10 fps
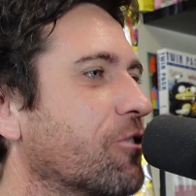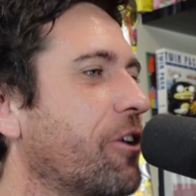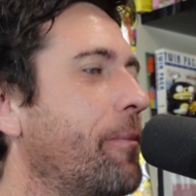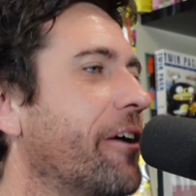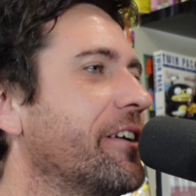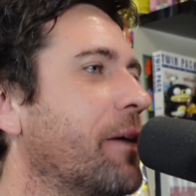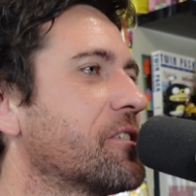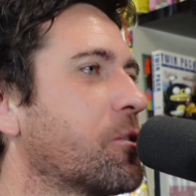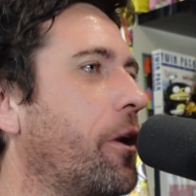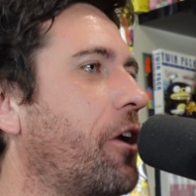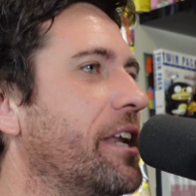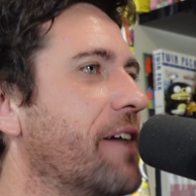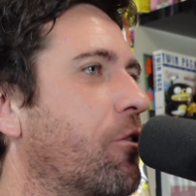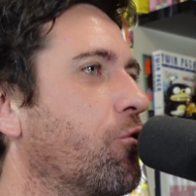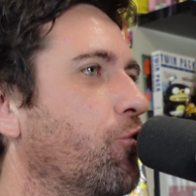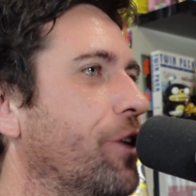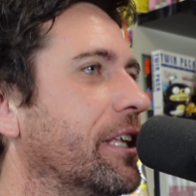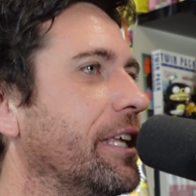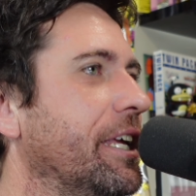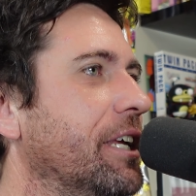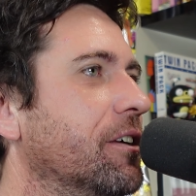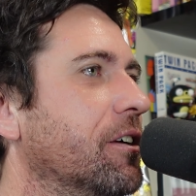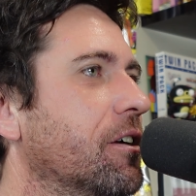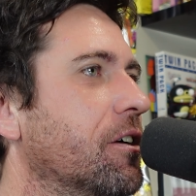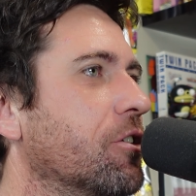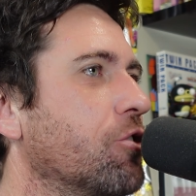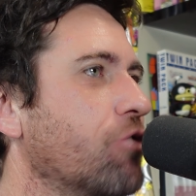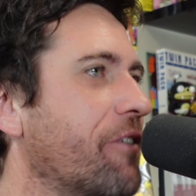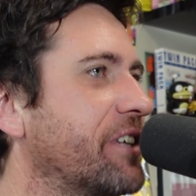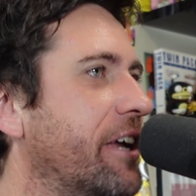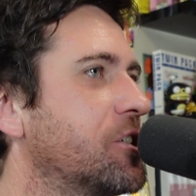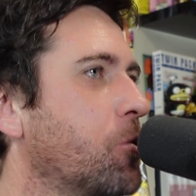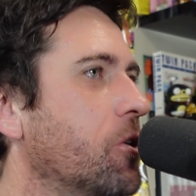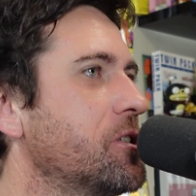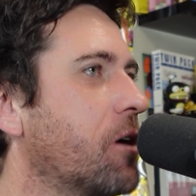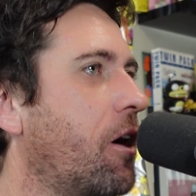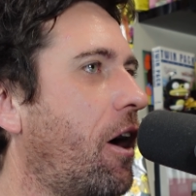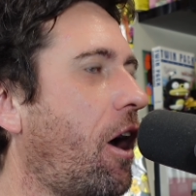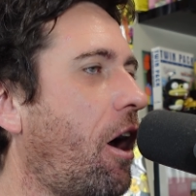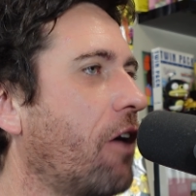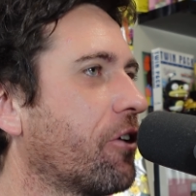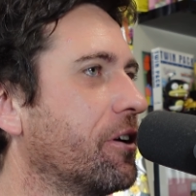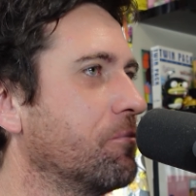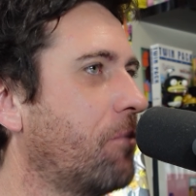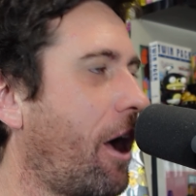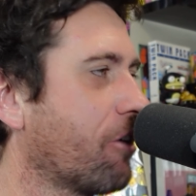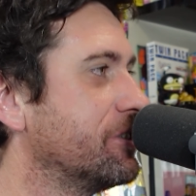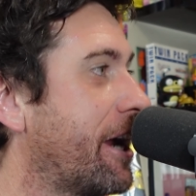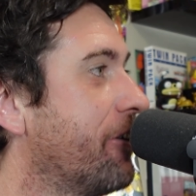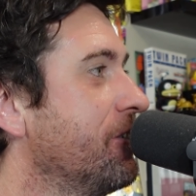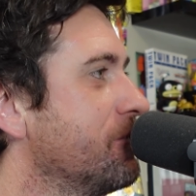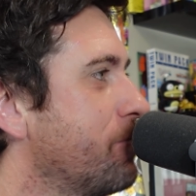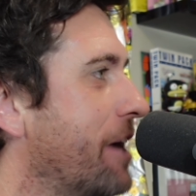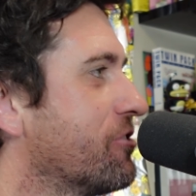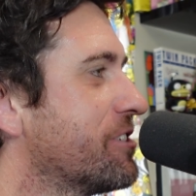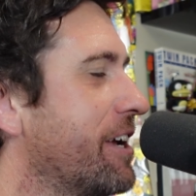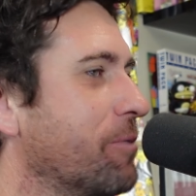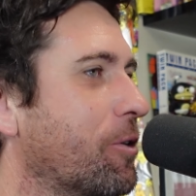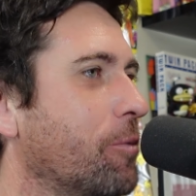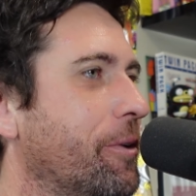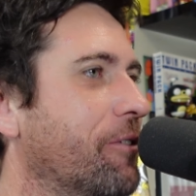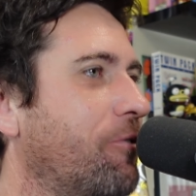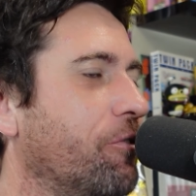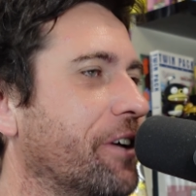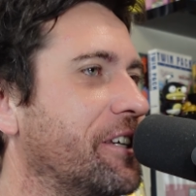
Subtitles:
American Dad was the one I never really gravitated towards. I've got my Uncle Darren, patron saint, we call him at 4-Figure